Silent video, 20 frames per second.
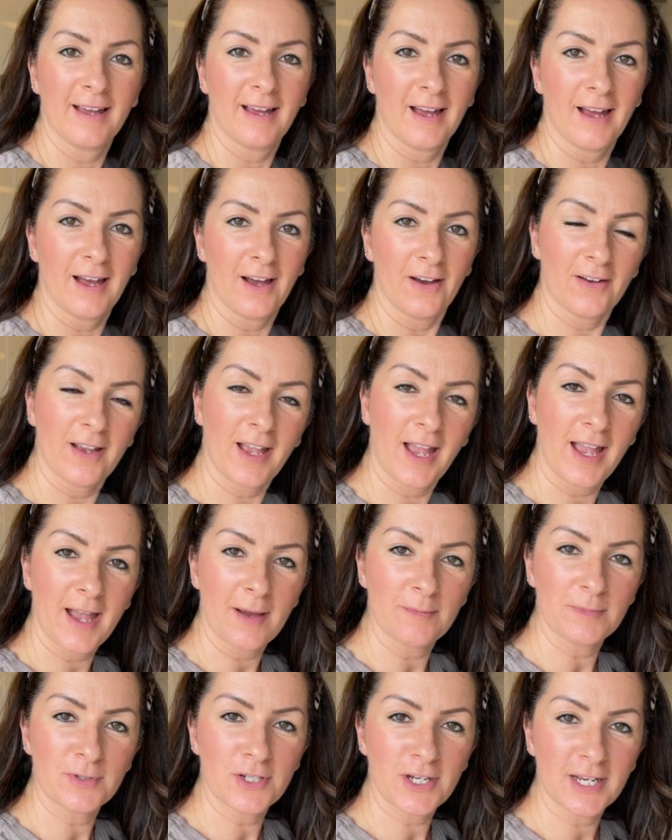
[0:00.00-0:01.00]
Okay,
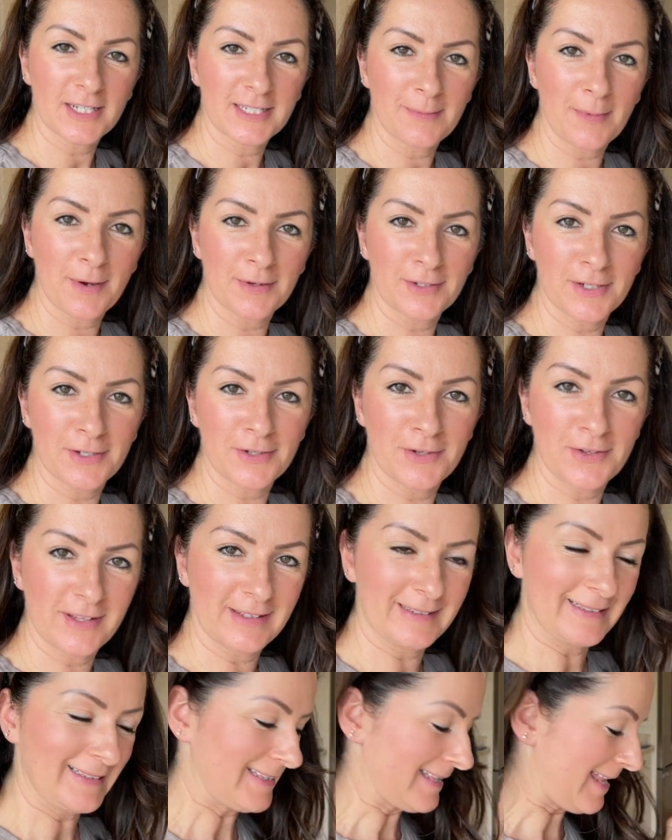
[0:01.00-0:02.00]
I'm just about to do
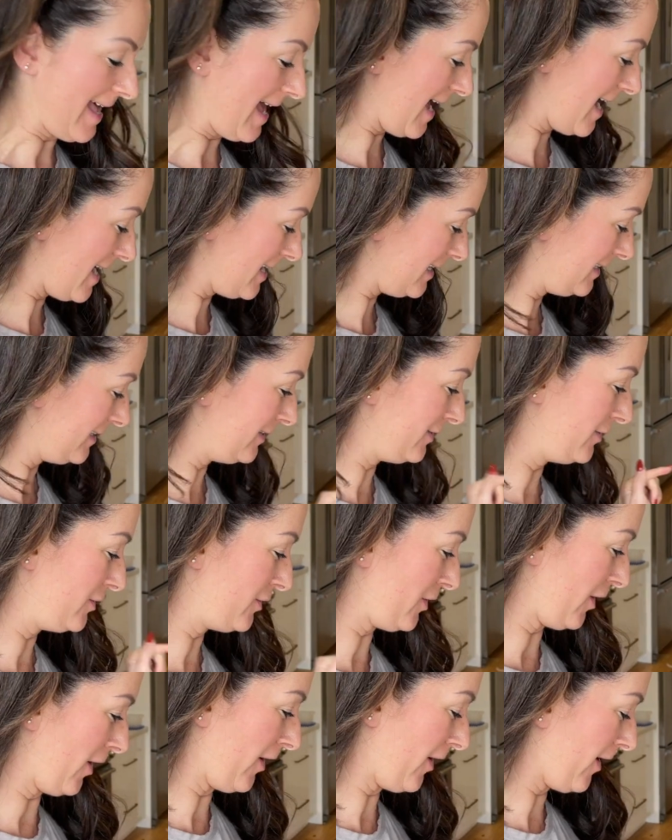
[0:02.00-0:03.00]
the last
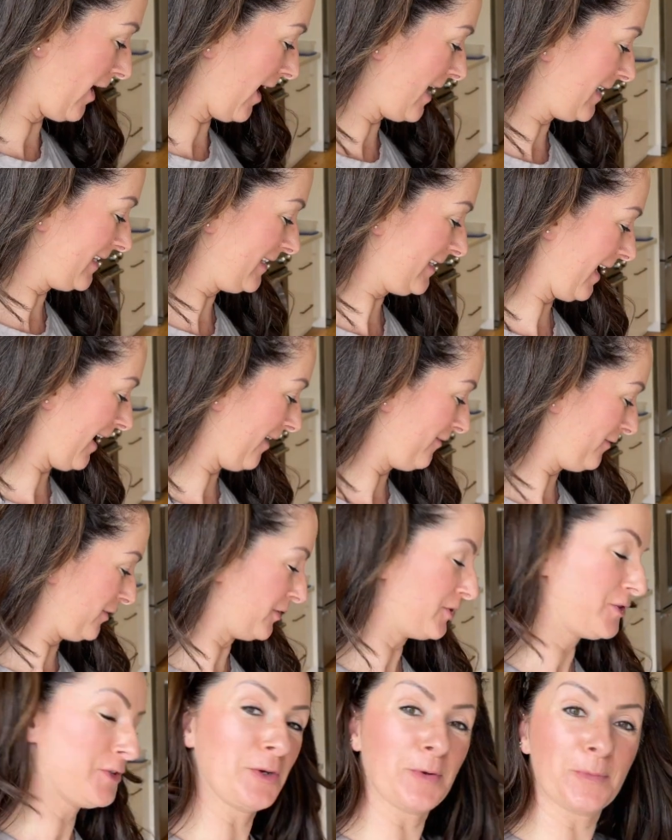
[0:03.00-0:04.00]
jar. I saved
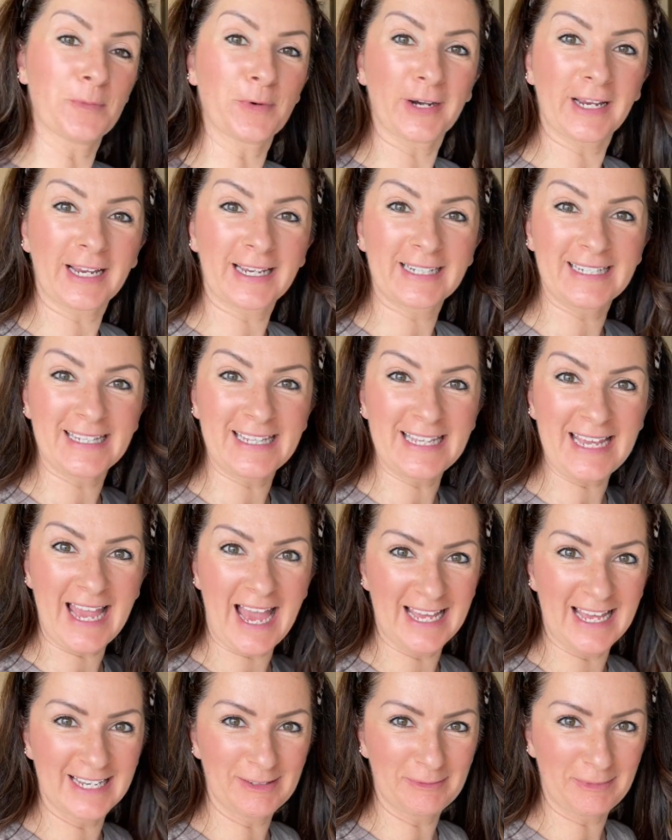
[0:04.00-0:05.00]
the turmeric to the
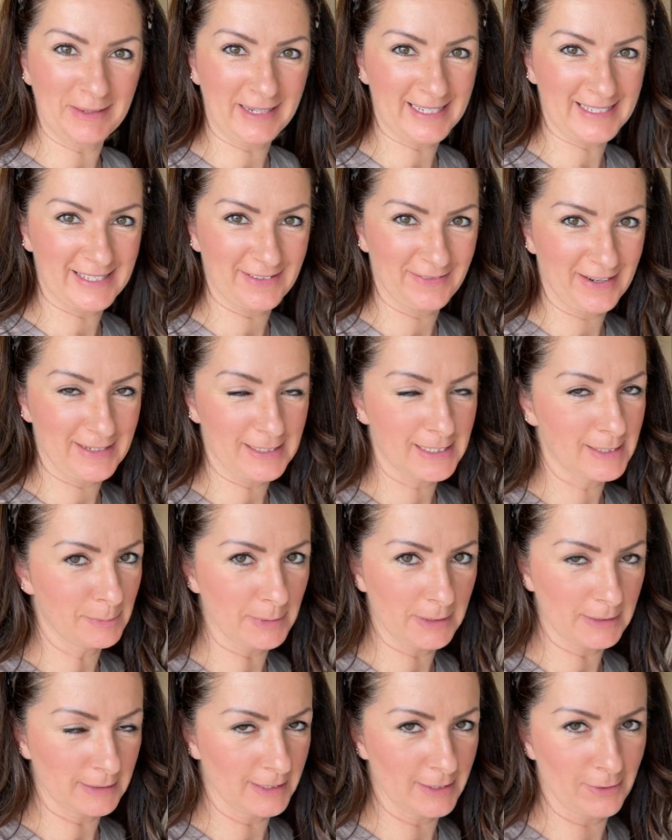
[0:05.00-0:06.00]
end because if I
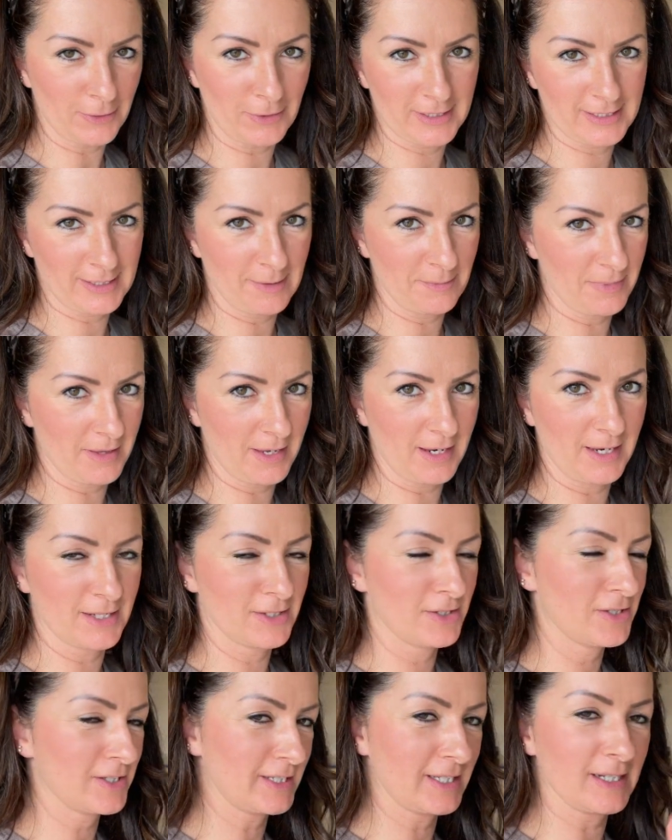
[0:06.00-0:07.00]
spill it or something,
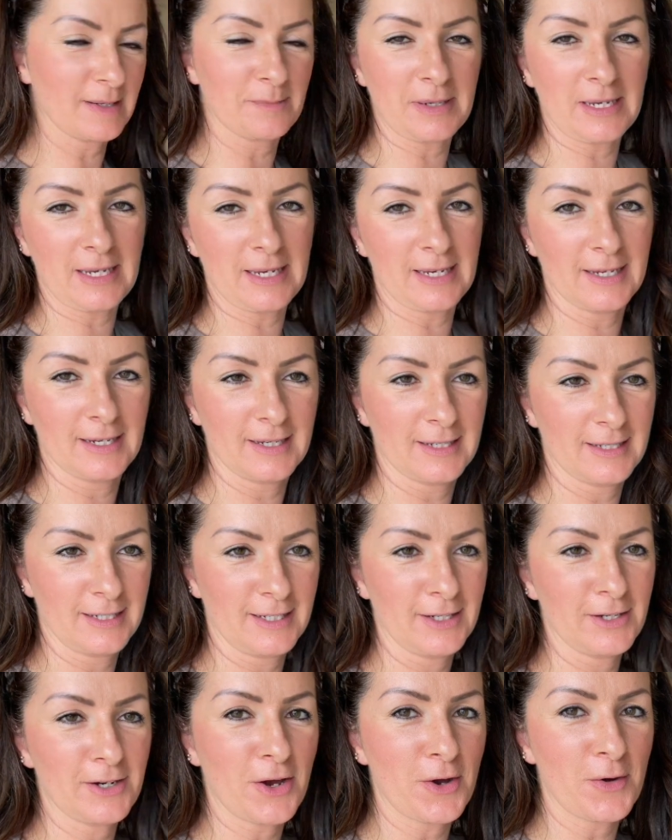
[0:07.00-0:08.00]
it's just gonna be,
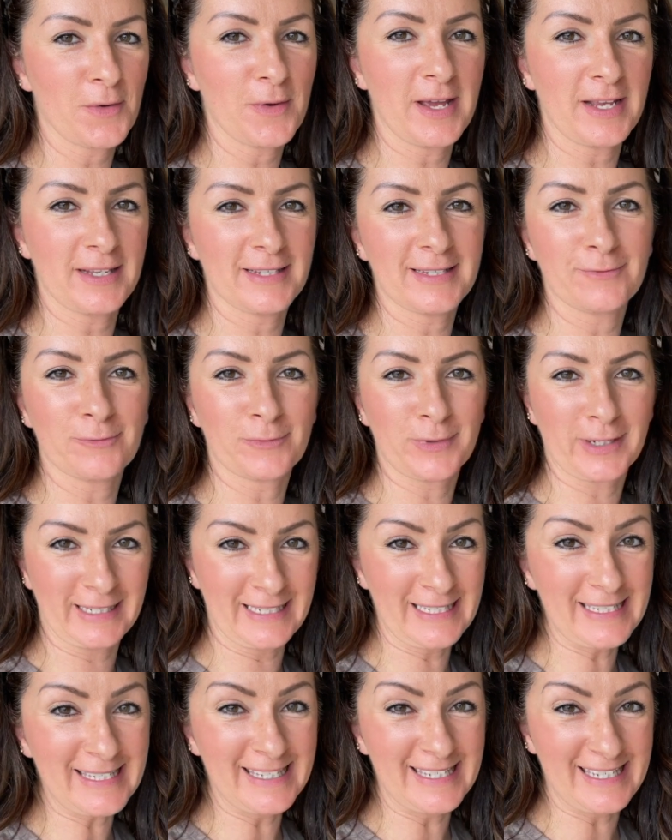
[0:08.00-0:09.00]
you know, it
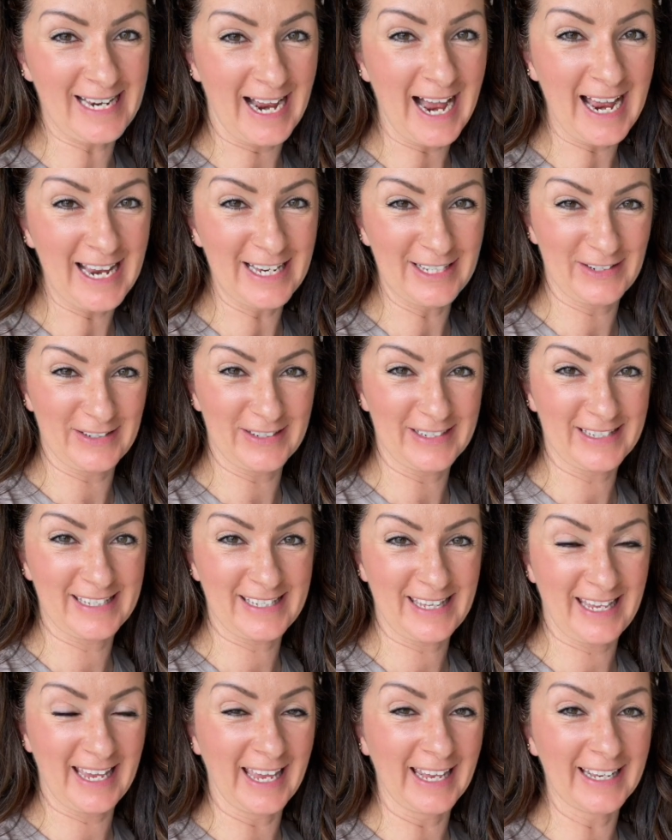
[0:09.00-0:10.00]
really dyes your
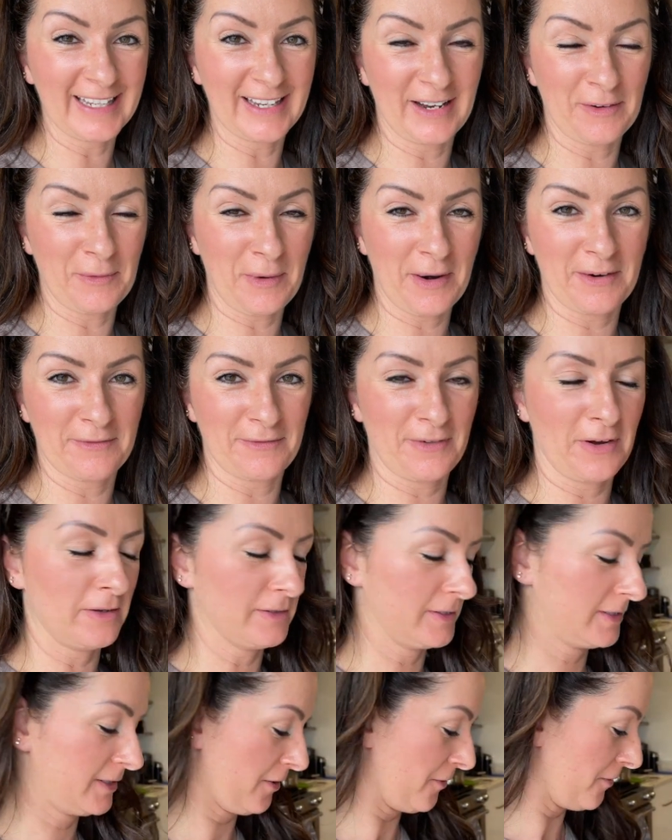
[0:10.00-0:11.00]
skin and where it
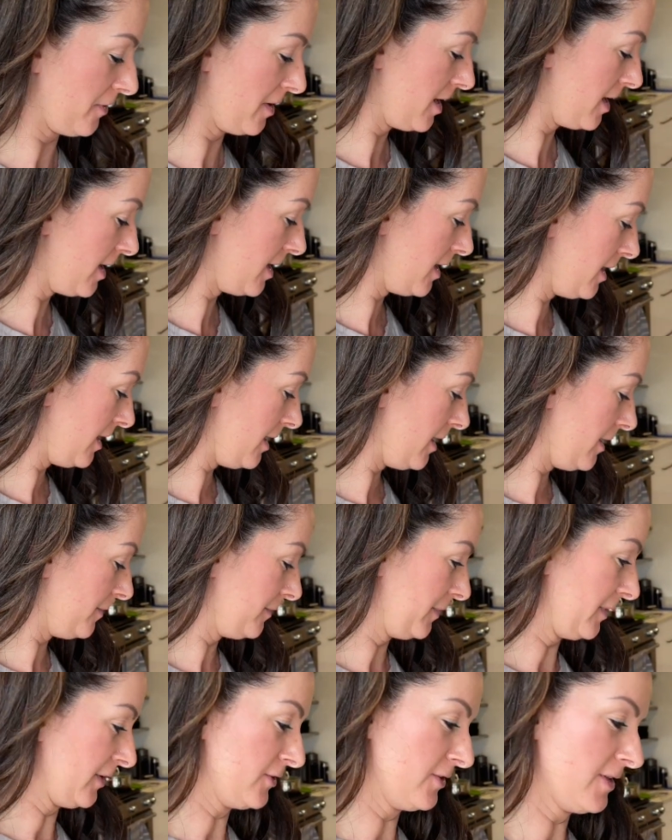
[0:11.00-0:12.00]
falls. So
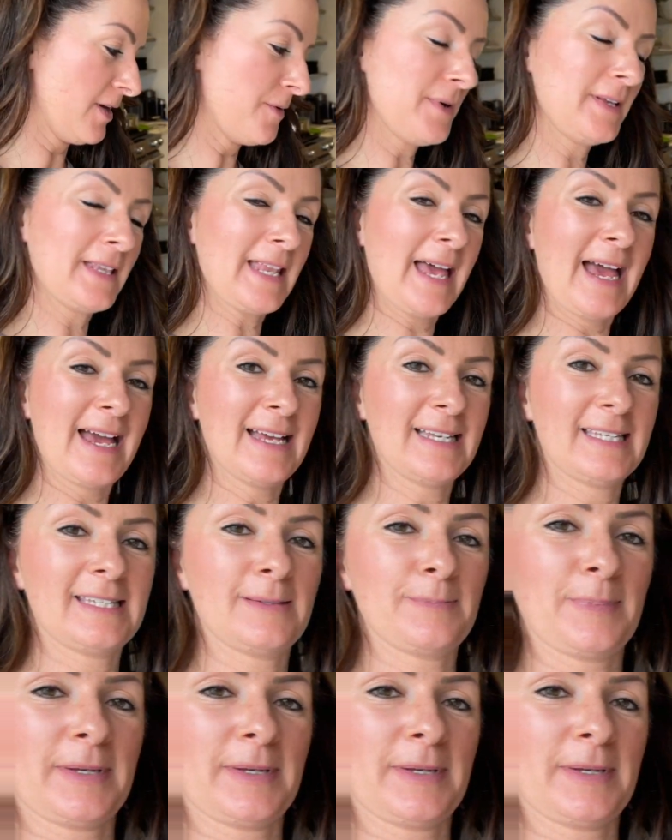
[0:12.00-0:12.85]
I'm gonna do that one last, but